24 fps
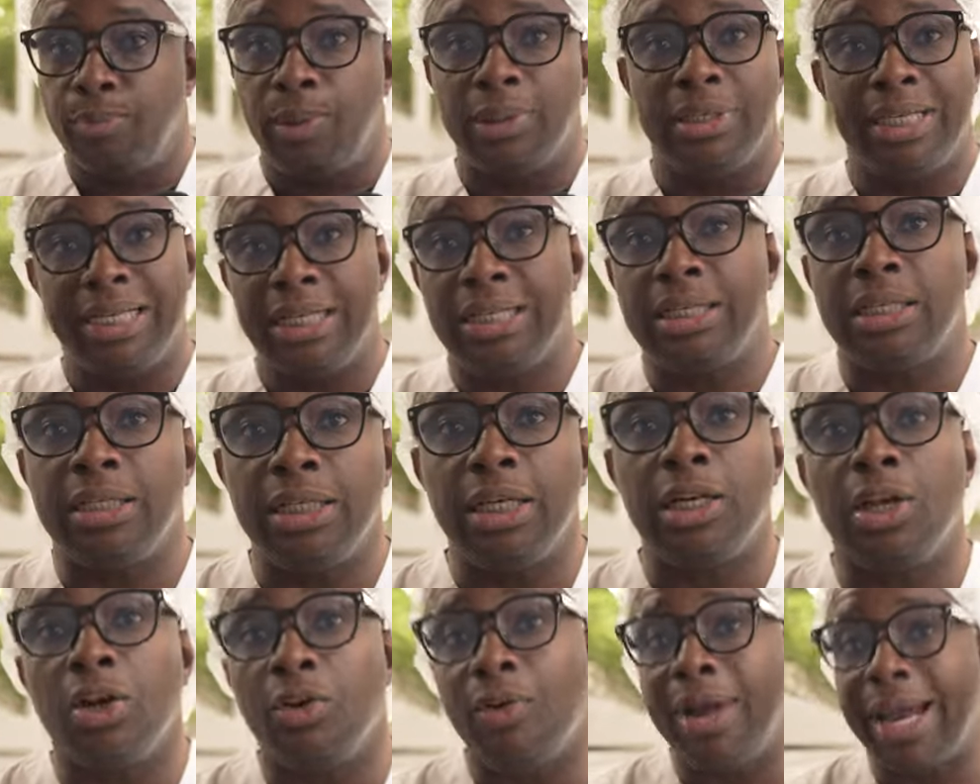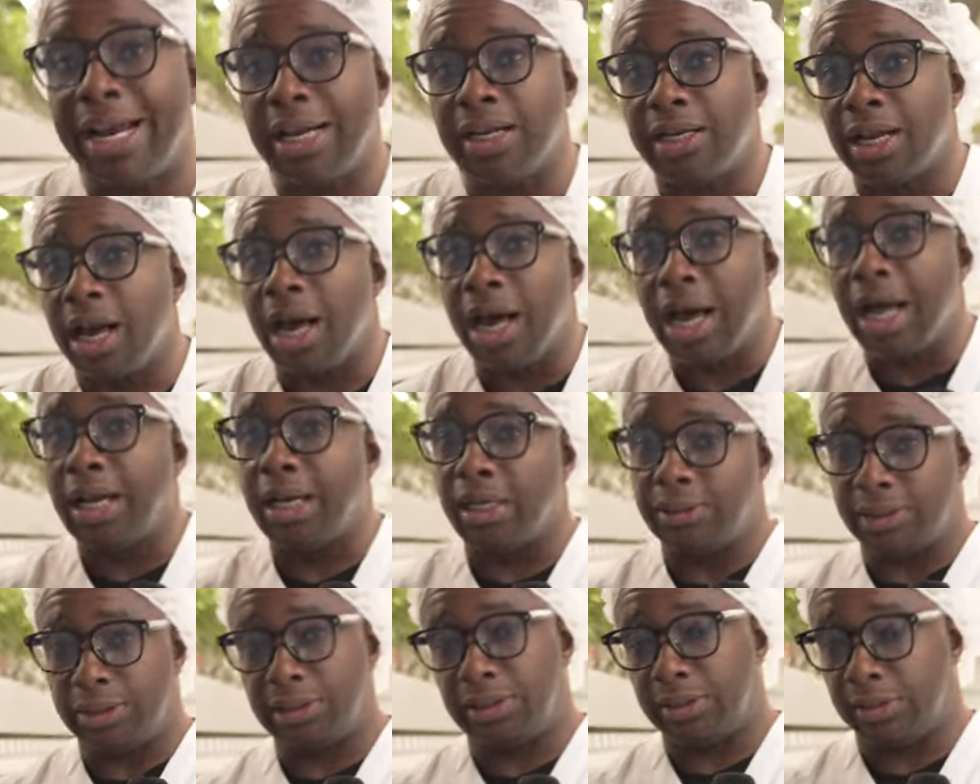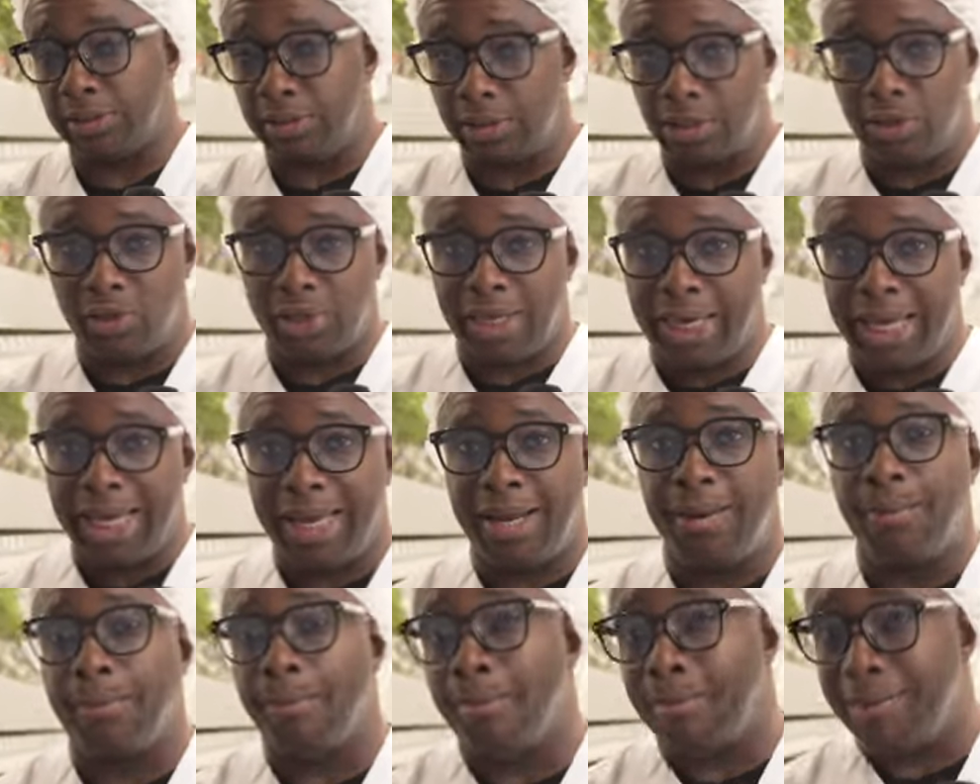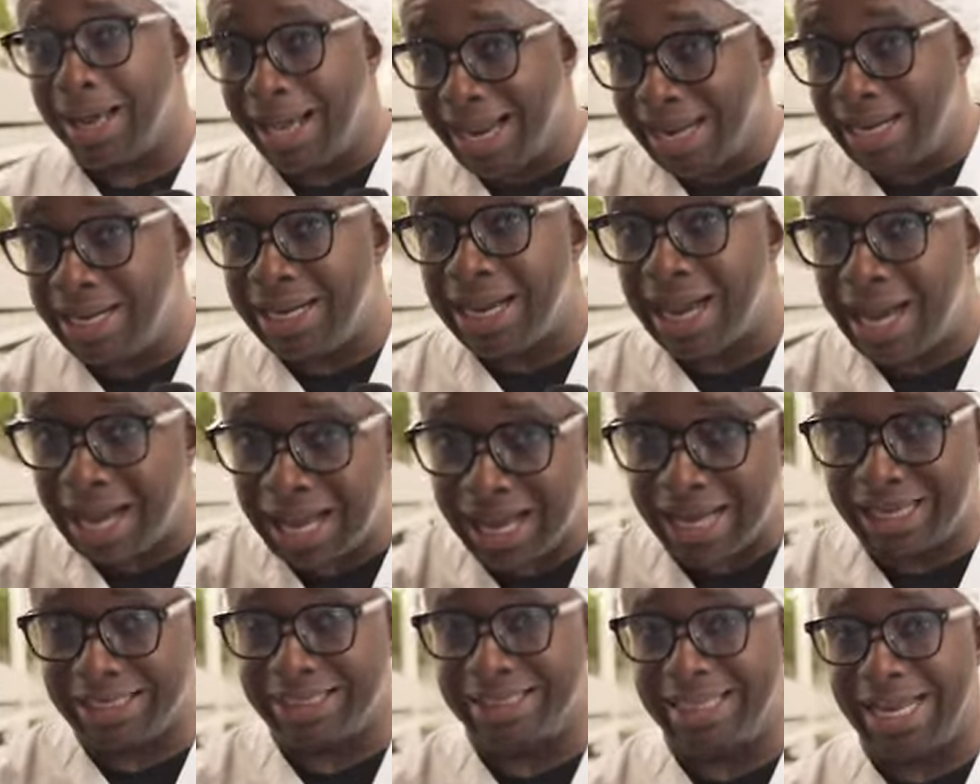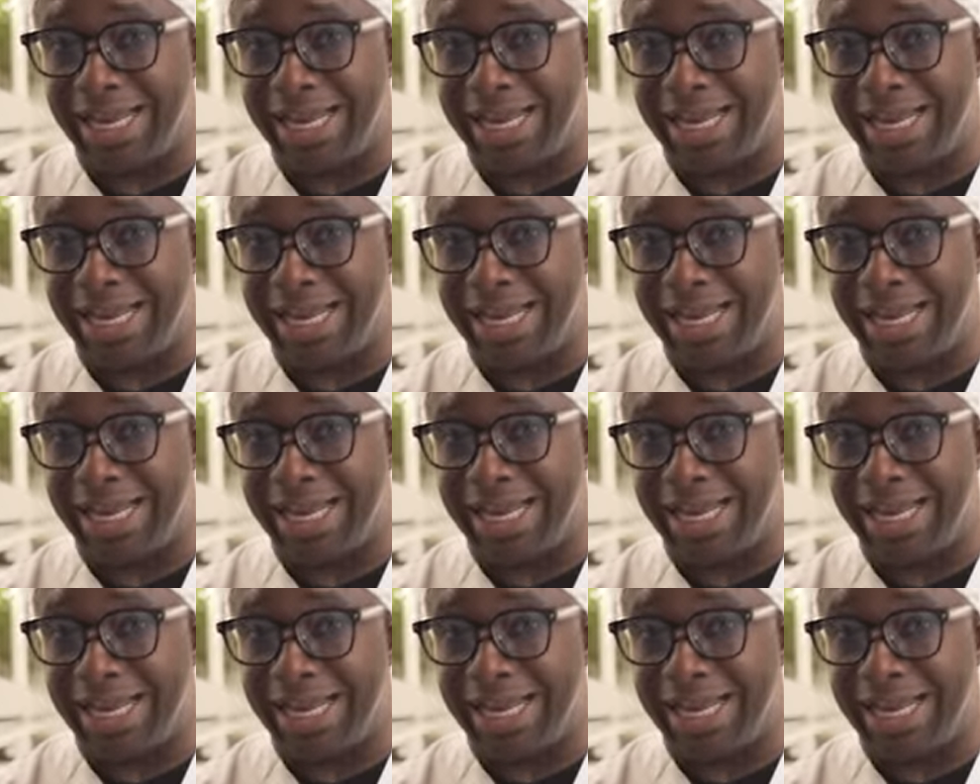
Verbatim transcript: politically correct dogs. Okay, my dogs.